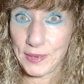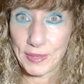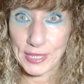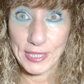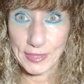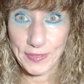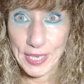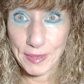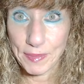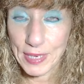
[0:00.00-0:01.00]
with a
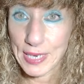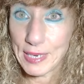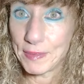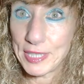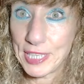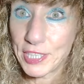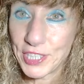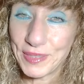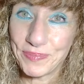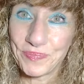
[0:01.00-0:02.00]
severe
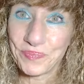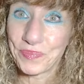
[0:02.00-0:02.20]
addiction.